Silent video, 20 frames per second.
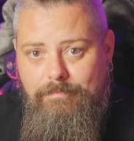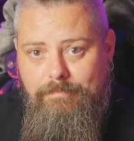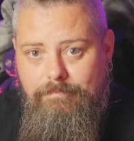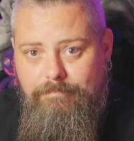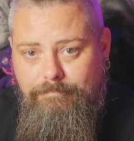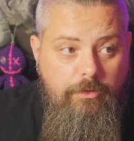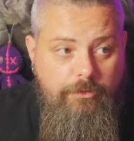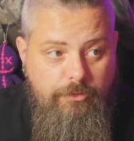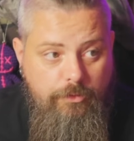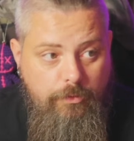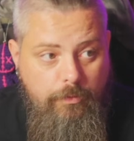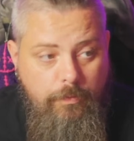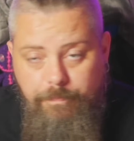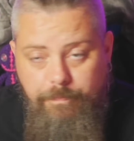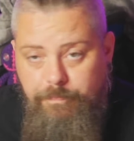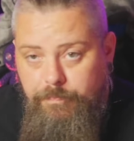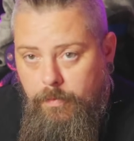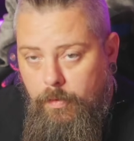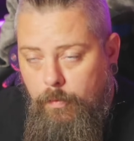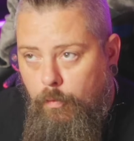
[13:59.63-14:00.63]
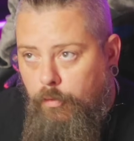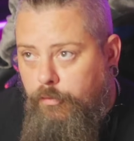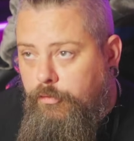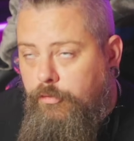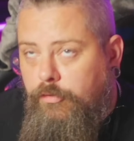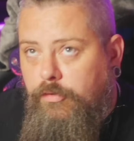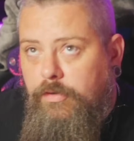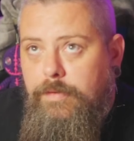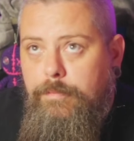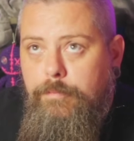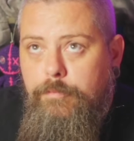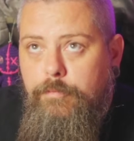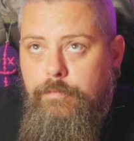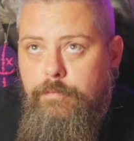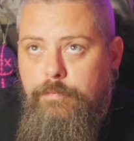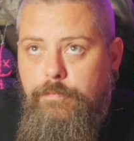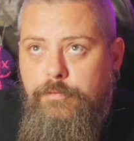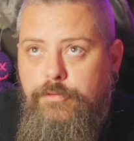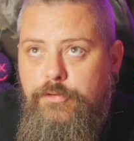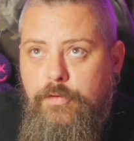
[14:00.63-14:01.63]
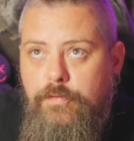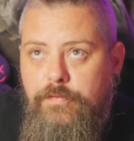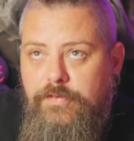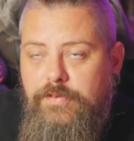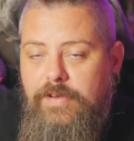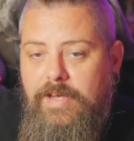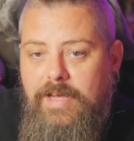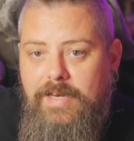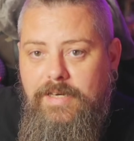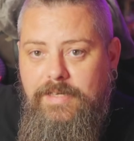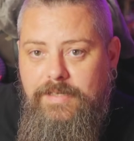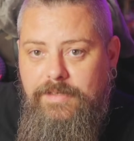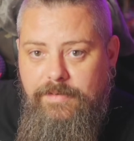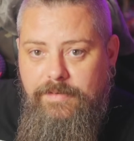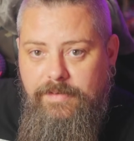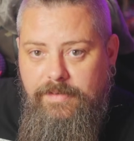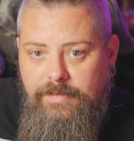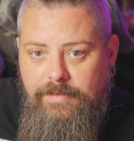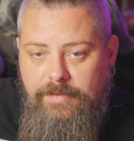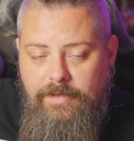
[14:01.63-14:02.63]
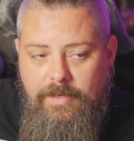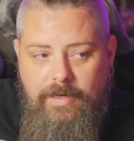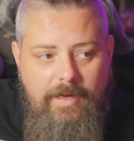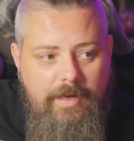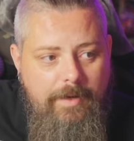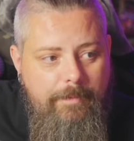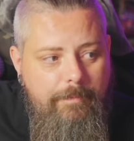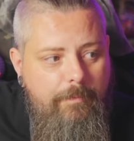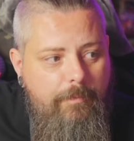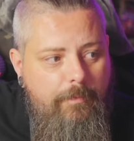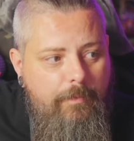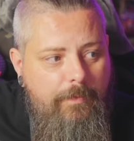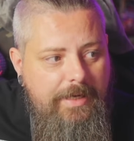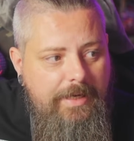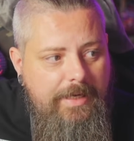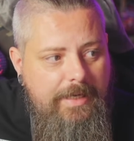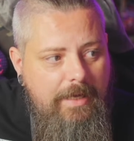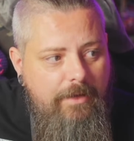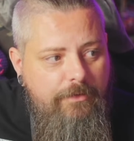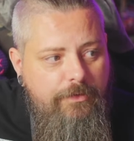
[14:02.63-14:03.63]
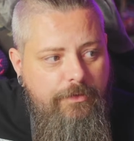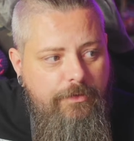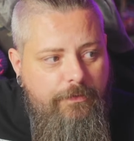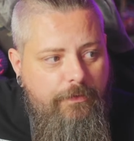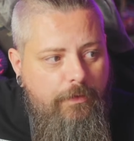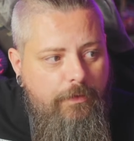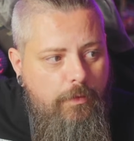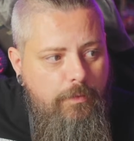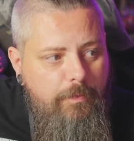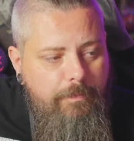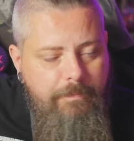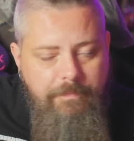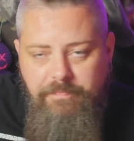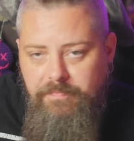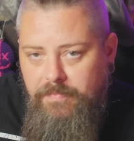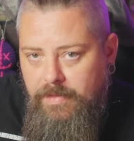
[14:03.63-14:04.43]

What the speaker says: Also, watch Joe Vitale, where he gets his phone.